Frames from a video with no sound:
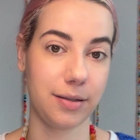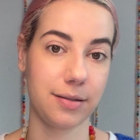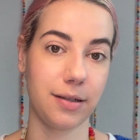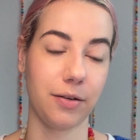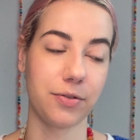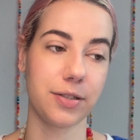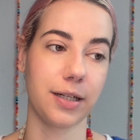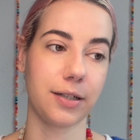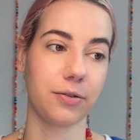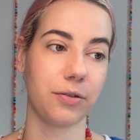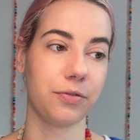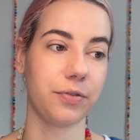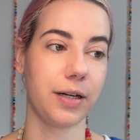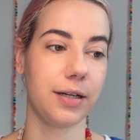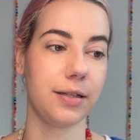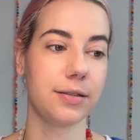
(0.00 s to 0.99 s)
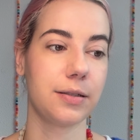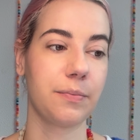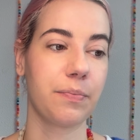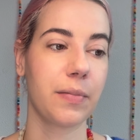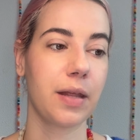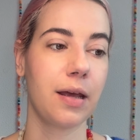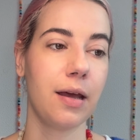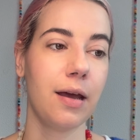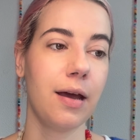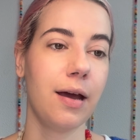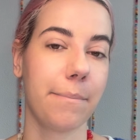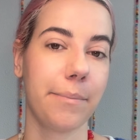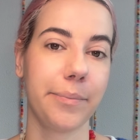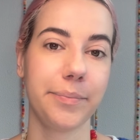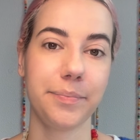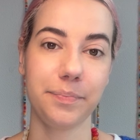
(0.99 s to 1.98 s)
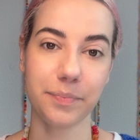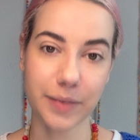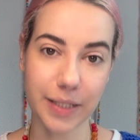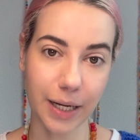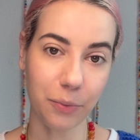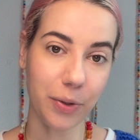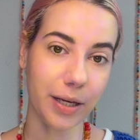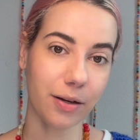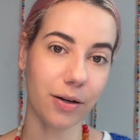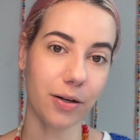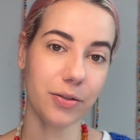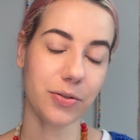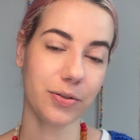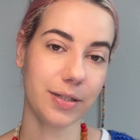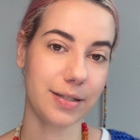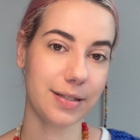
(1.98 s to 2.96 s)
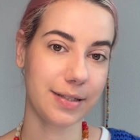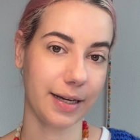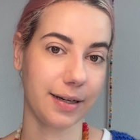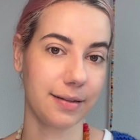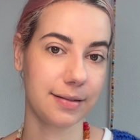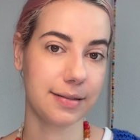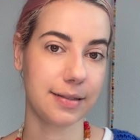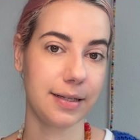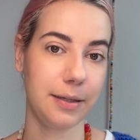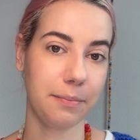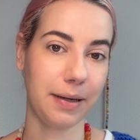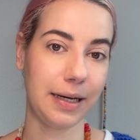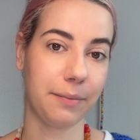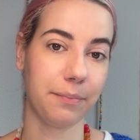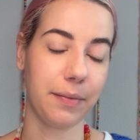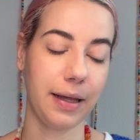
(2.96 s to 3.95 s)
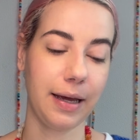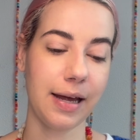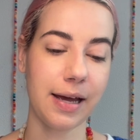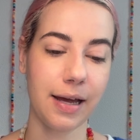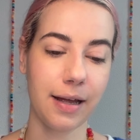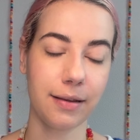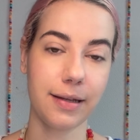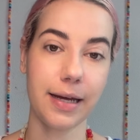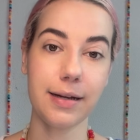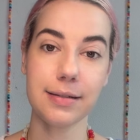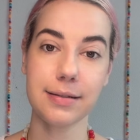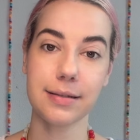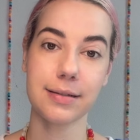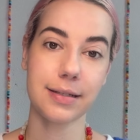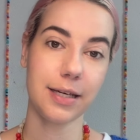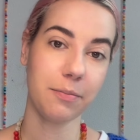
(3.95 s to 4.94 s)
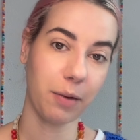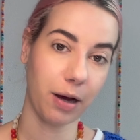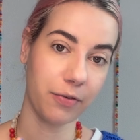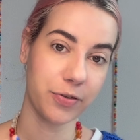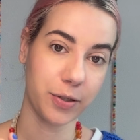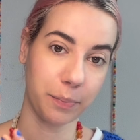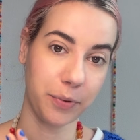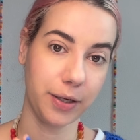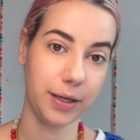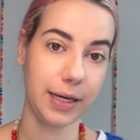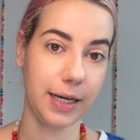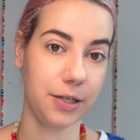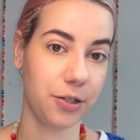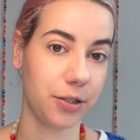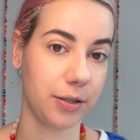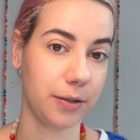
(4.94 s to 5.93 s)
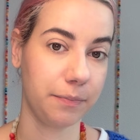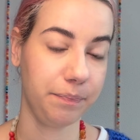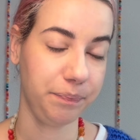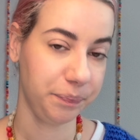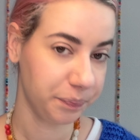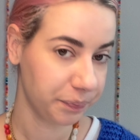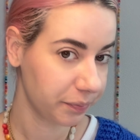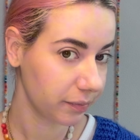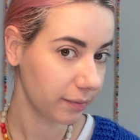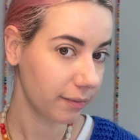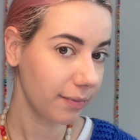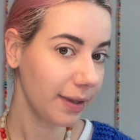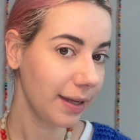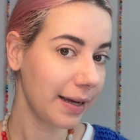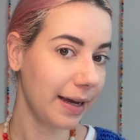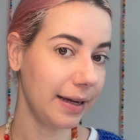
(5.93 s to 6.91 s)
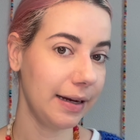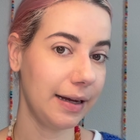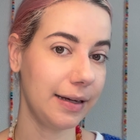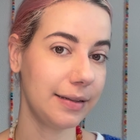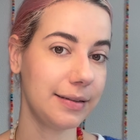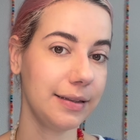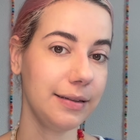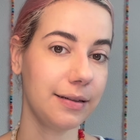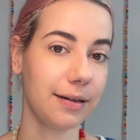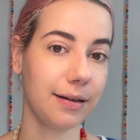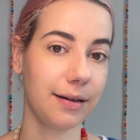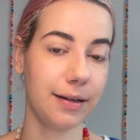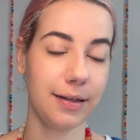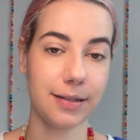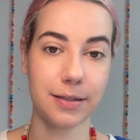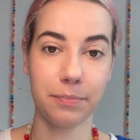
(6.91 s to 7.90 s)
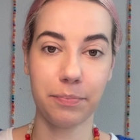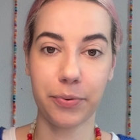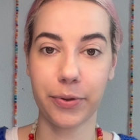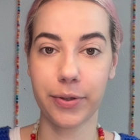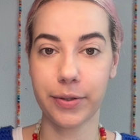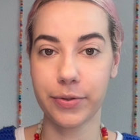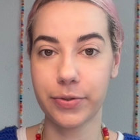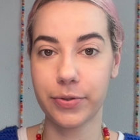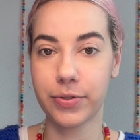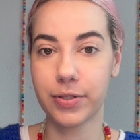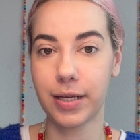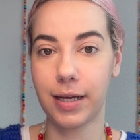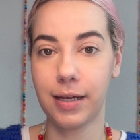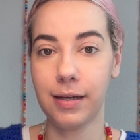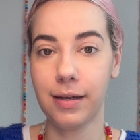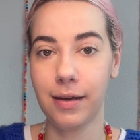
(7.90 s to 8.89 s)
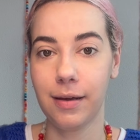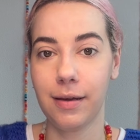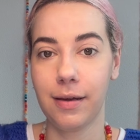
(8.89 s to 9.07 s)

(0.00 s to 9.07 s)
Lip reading: self-sacrifice. Then we go to the second schema, and that is the schema of subjugation. And I think it is important to say